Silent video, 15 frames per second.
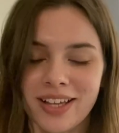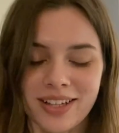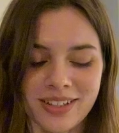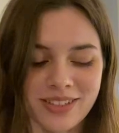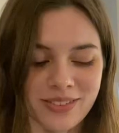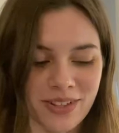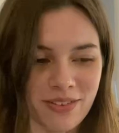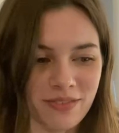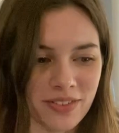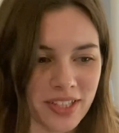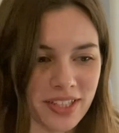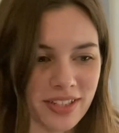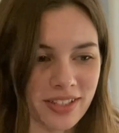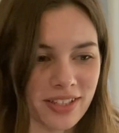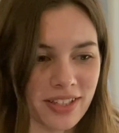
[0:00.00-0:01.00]
So I
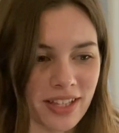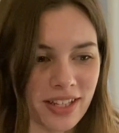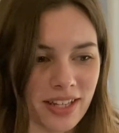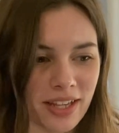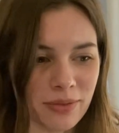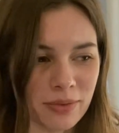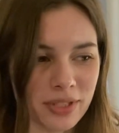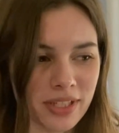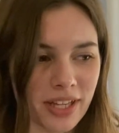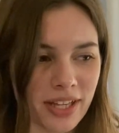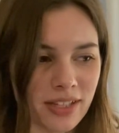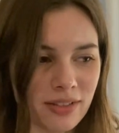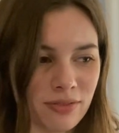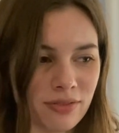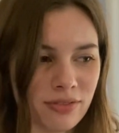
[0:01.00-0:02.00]
figured that I would
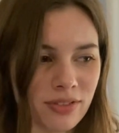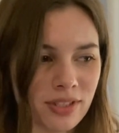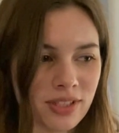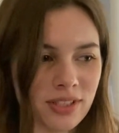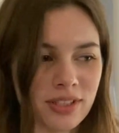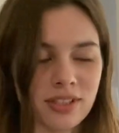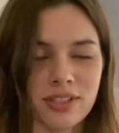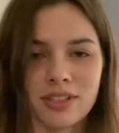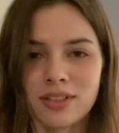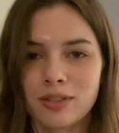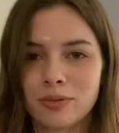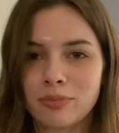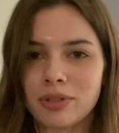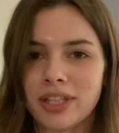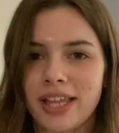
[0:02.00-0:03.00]
kind of
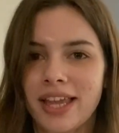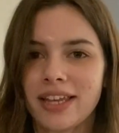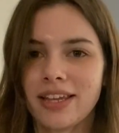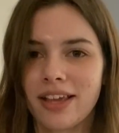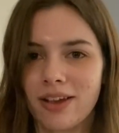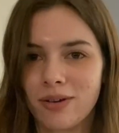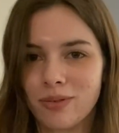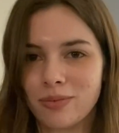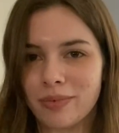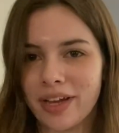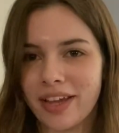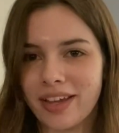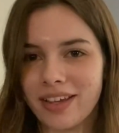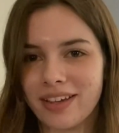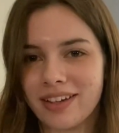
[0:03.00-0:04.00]
plan out
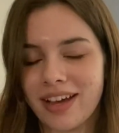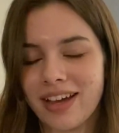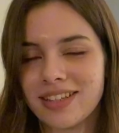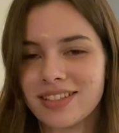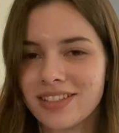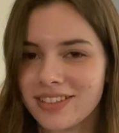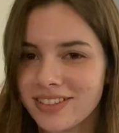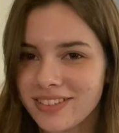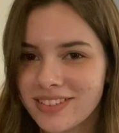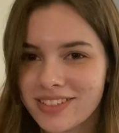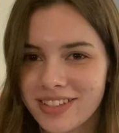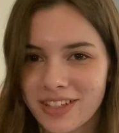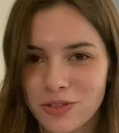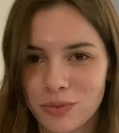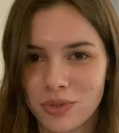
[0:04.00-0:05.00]
my ideal
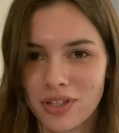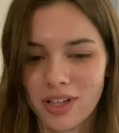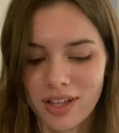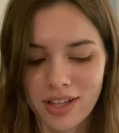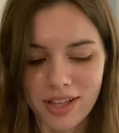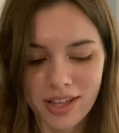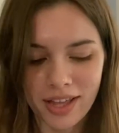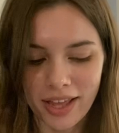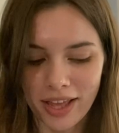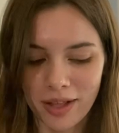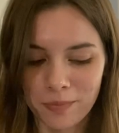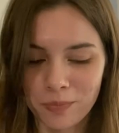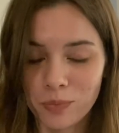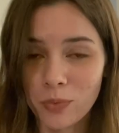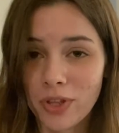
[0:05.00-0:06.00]
schedule
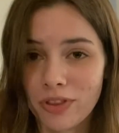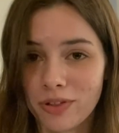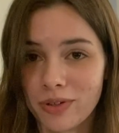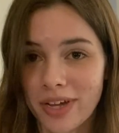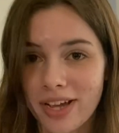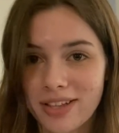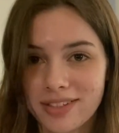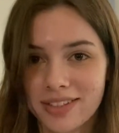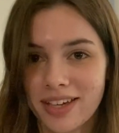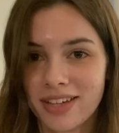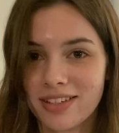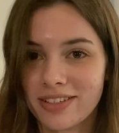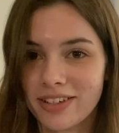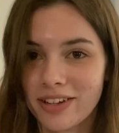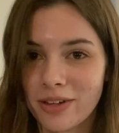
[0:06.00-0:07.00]
with you guys and kind of
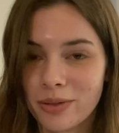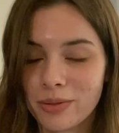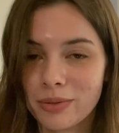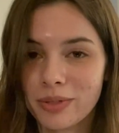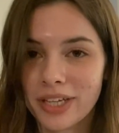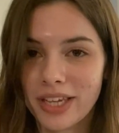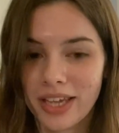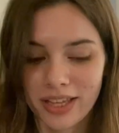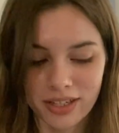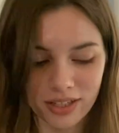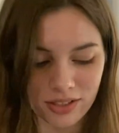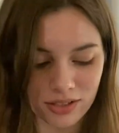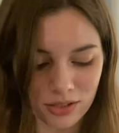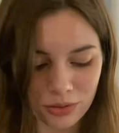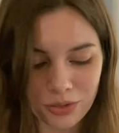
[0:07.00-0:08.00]
talk through it, and
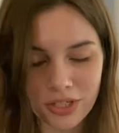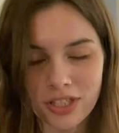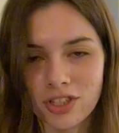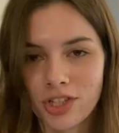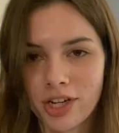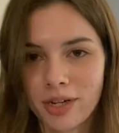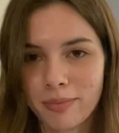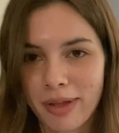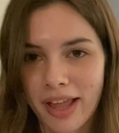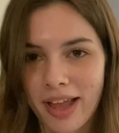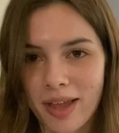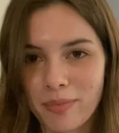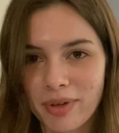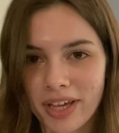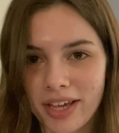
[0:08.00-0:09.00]
I'll screen share my
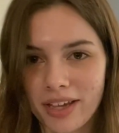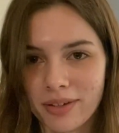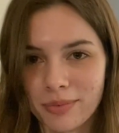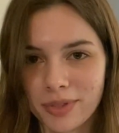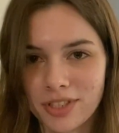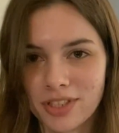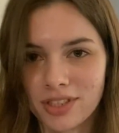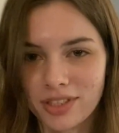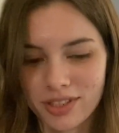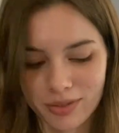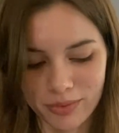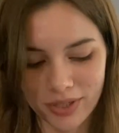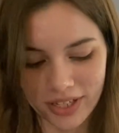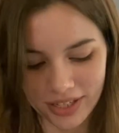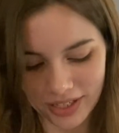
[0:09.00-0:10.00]
iPad, which is
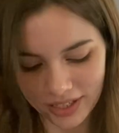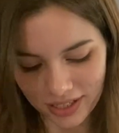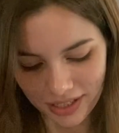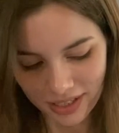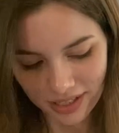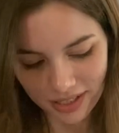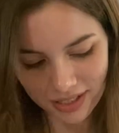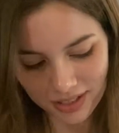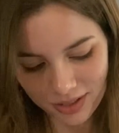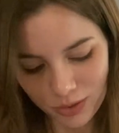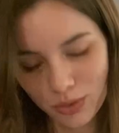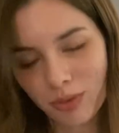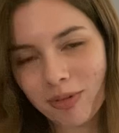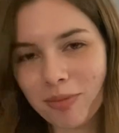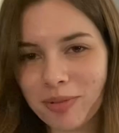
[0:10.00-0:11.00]
where I do
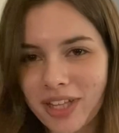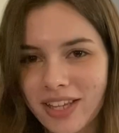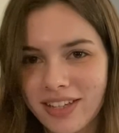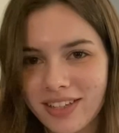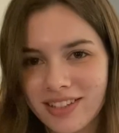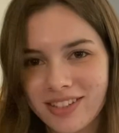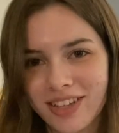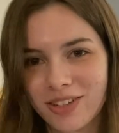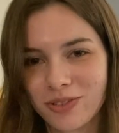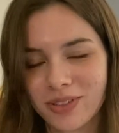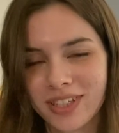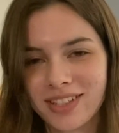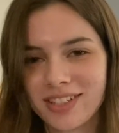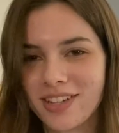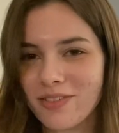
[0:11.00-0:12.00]
all my planning and scheduling
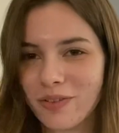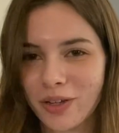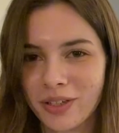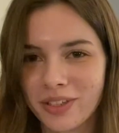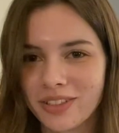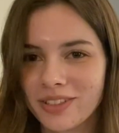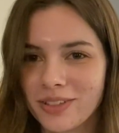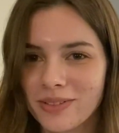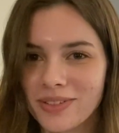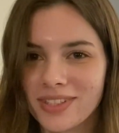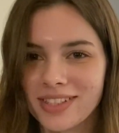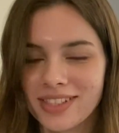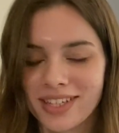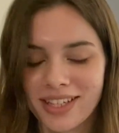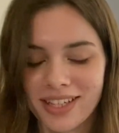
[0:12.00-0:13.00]
and stuff on GoodNotes.